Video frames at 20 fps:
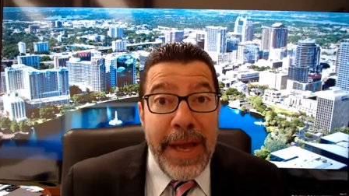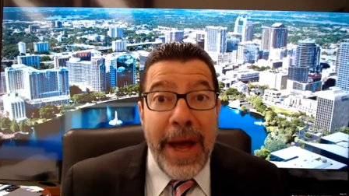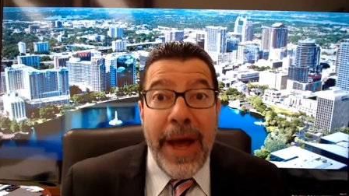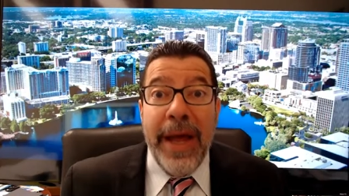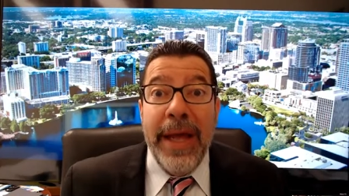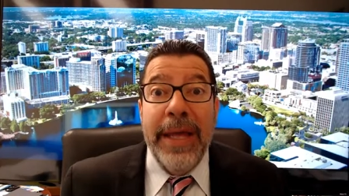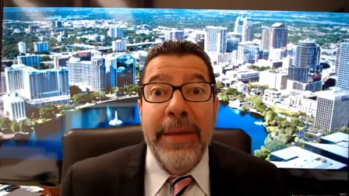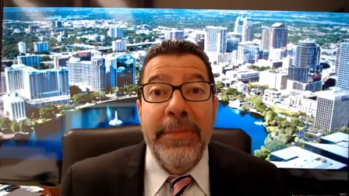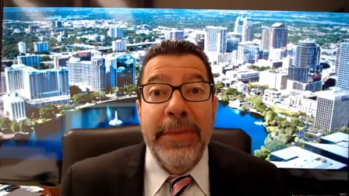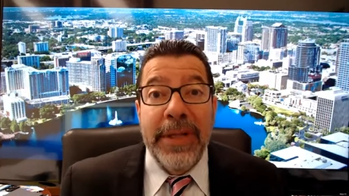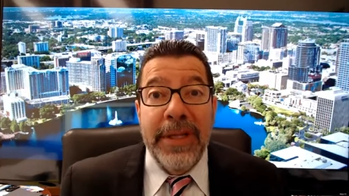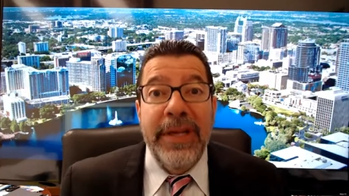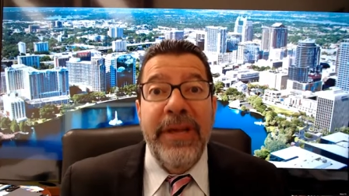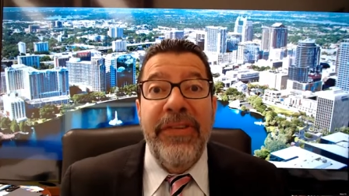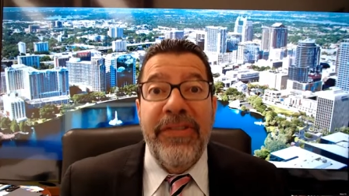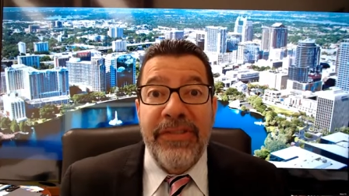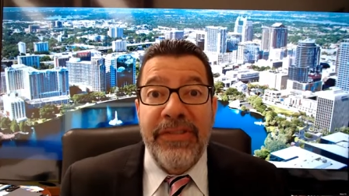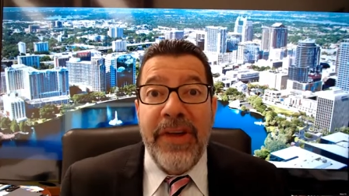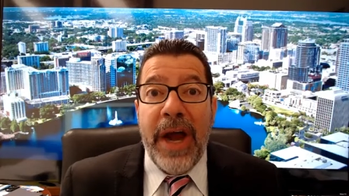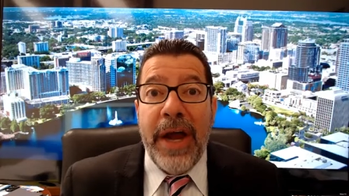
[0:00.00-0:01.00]
I am Lee
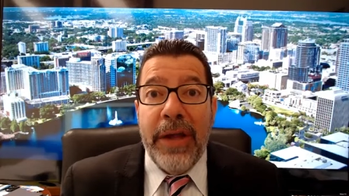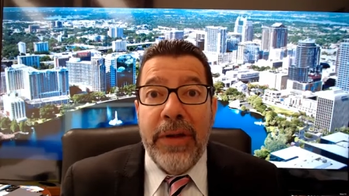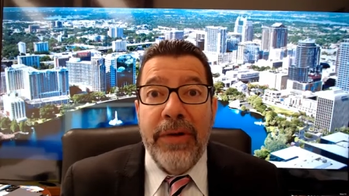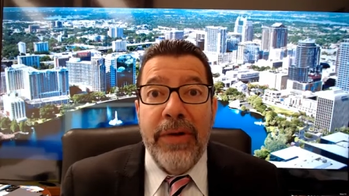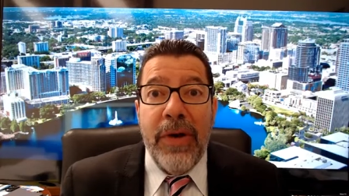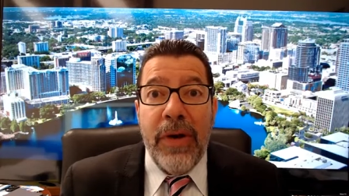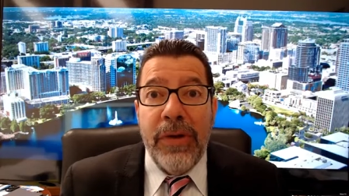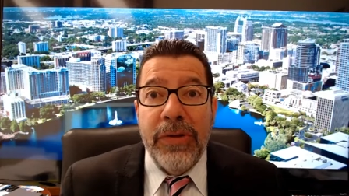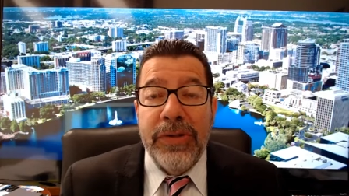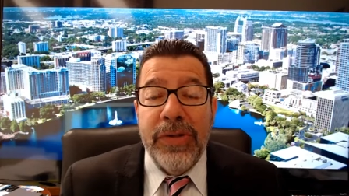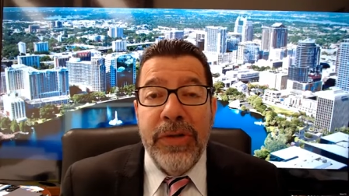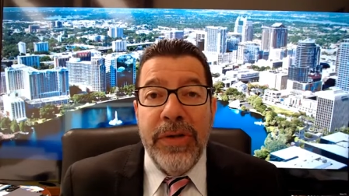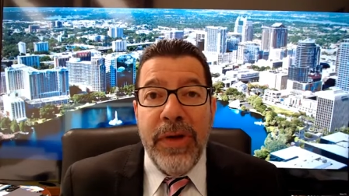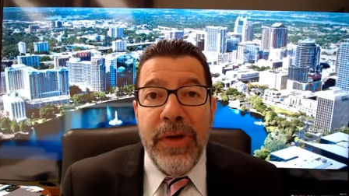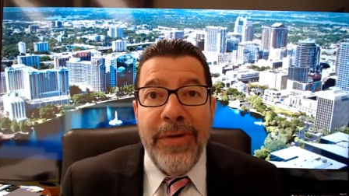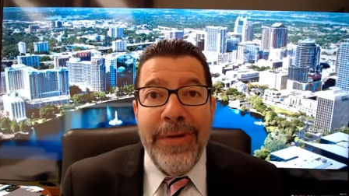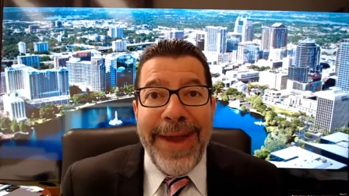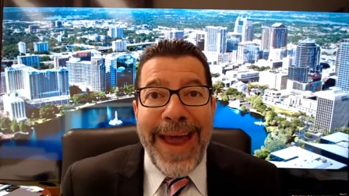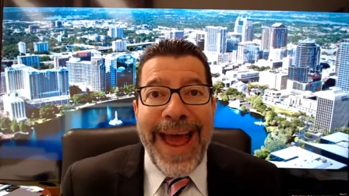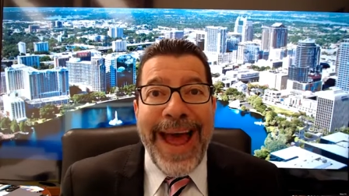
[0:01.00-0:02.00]
Seiler, also
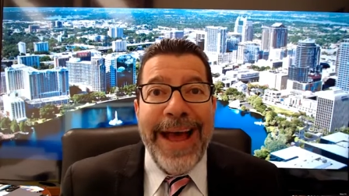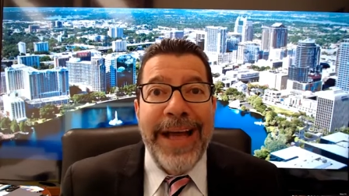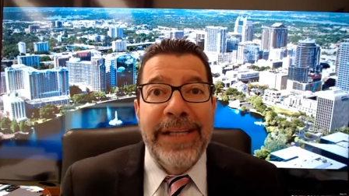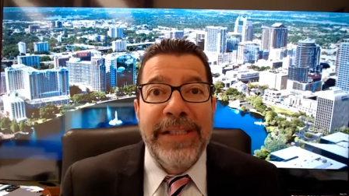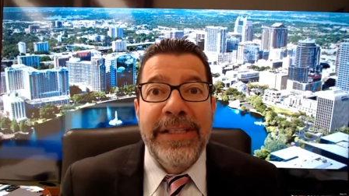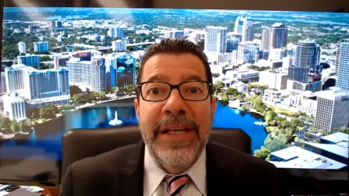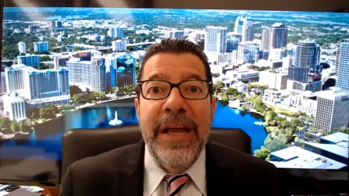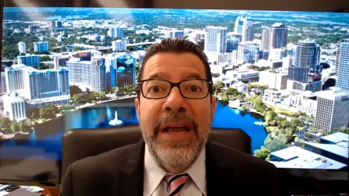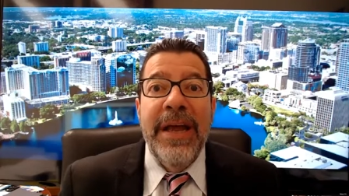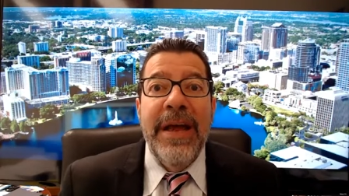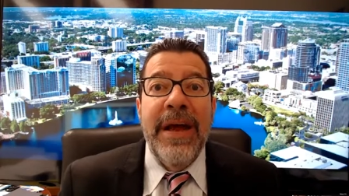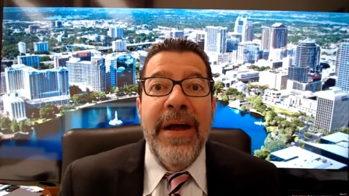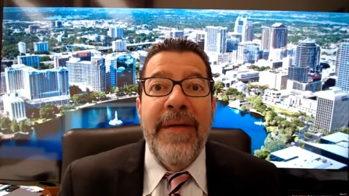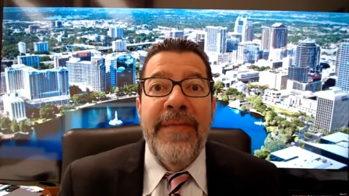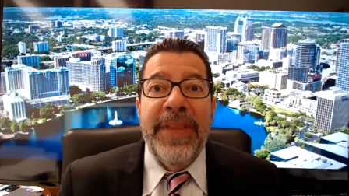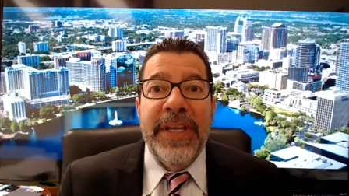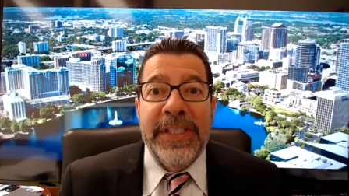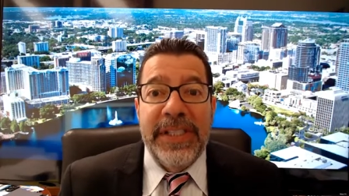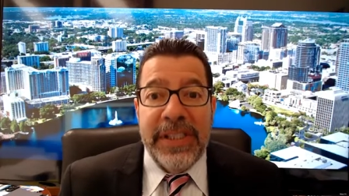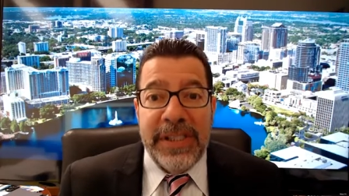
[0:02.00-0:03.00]
known as
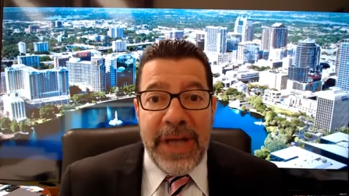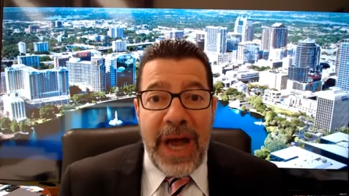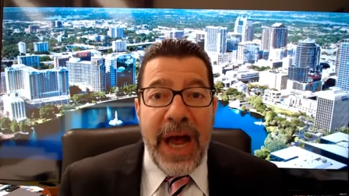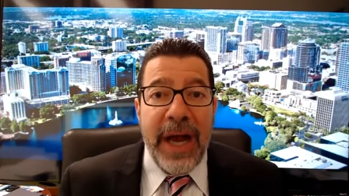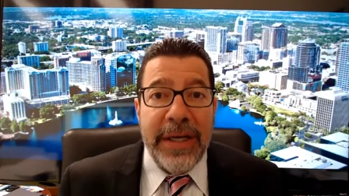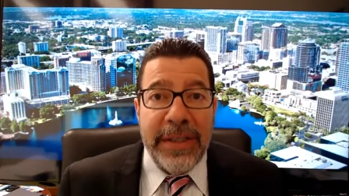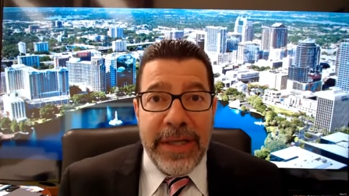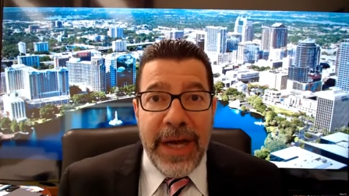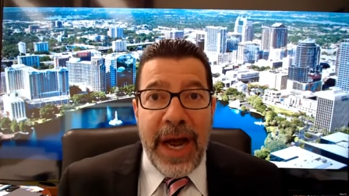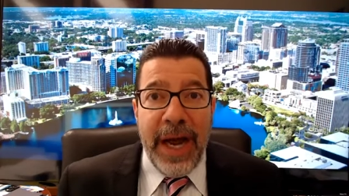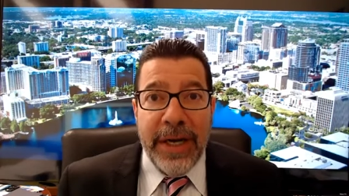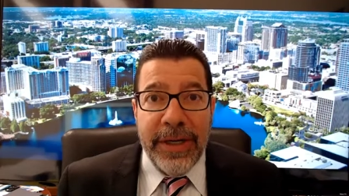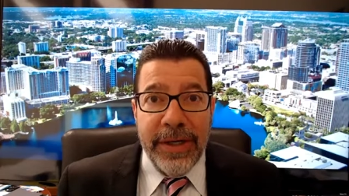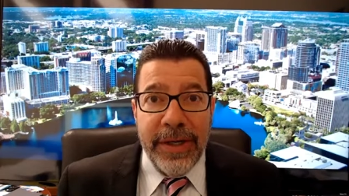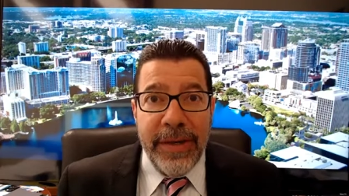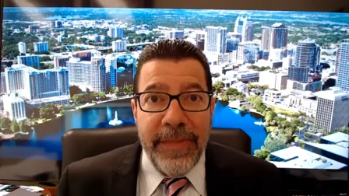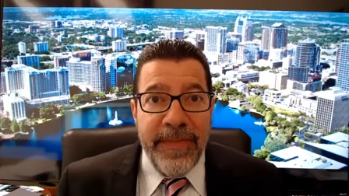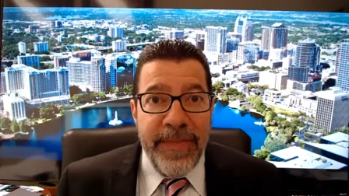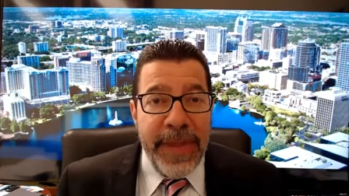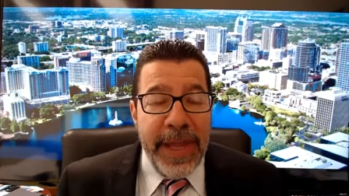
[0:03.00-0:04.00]
the Stock
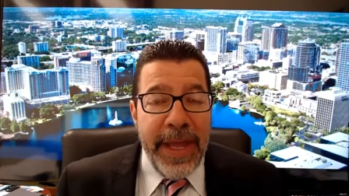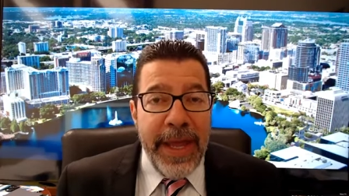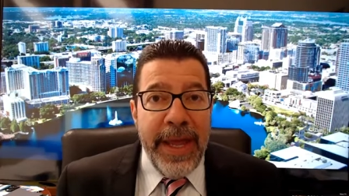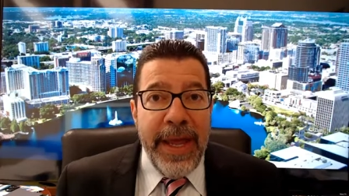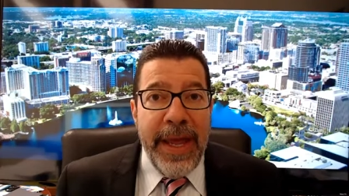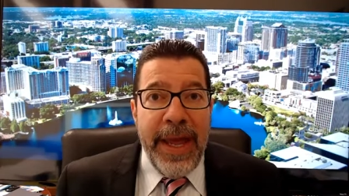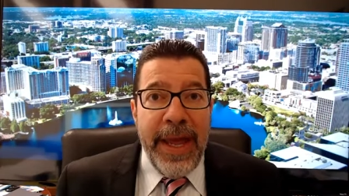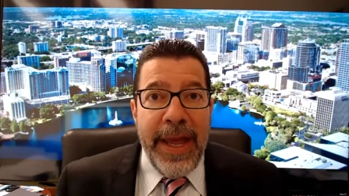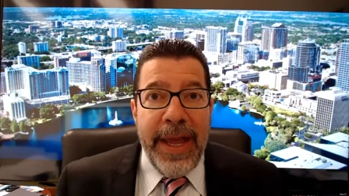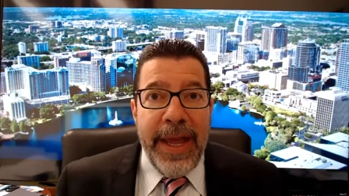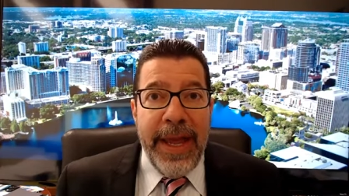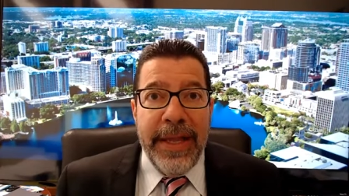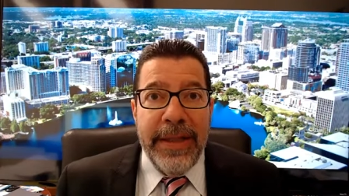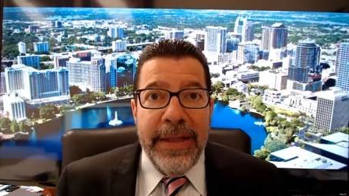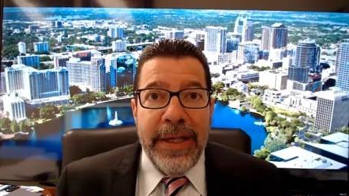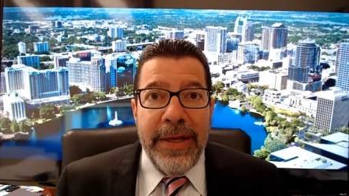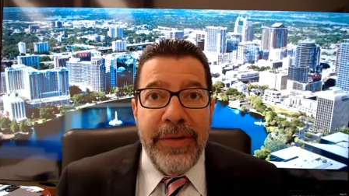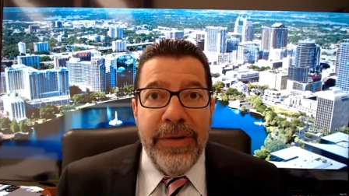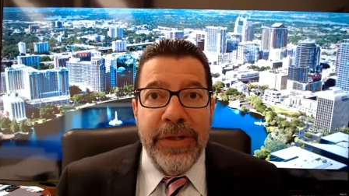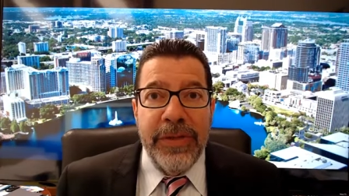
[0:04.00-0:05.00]
Doctor, and
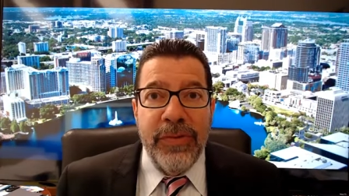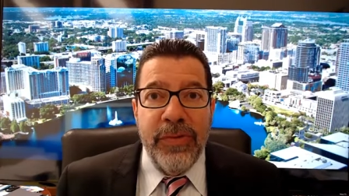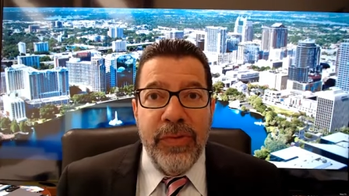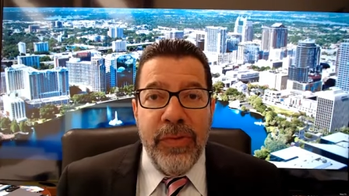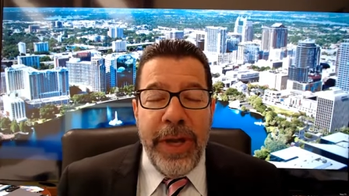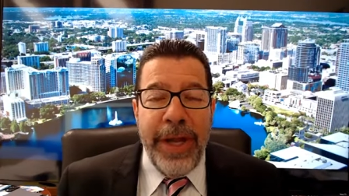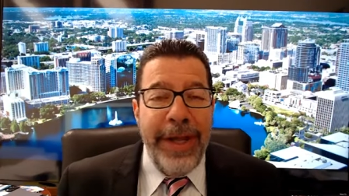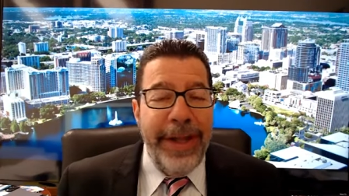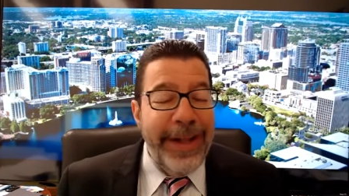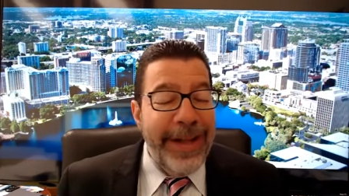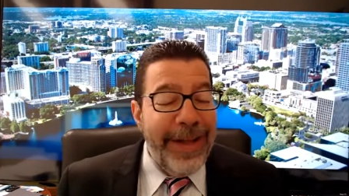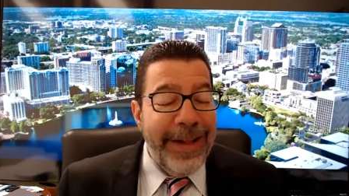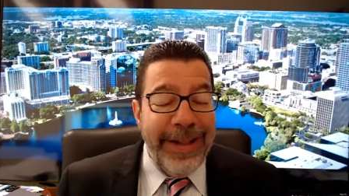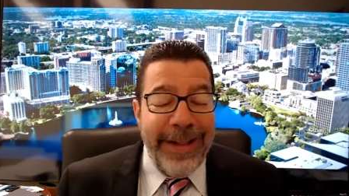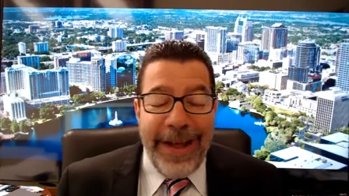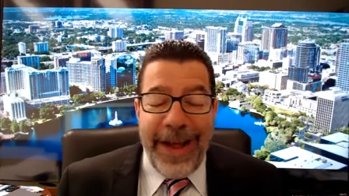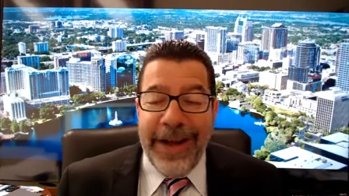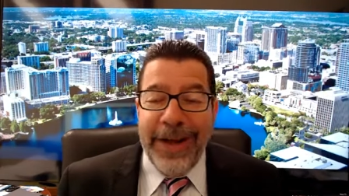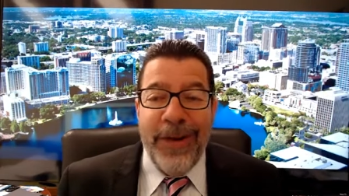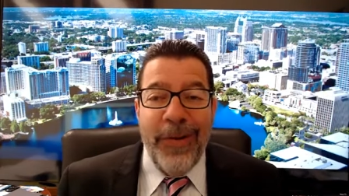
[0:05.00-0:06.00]
there is really a
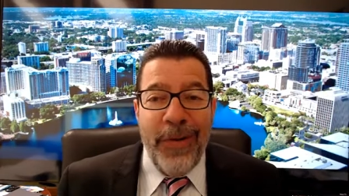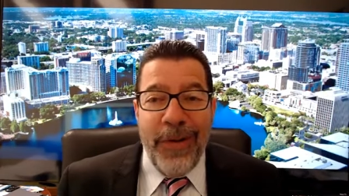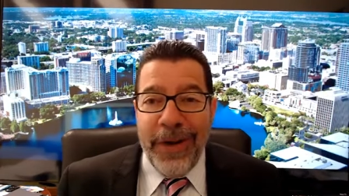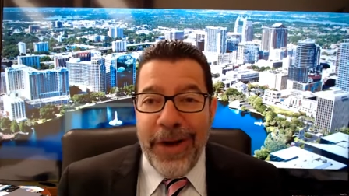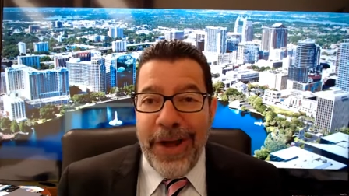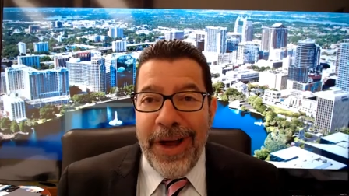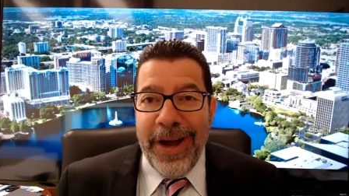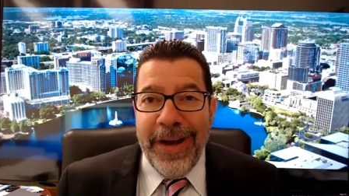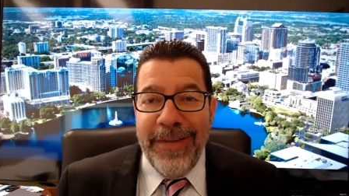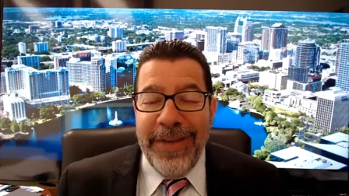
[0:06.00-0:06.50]
lot going on.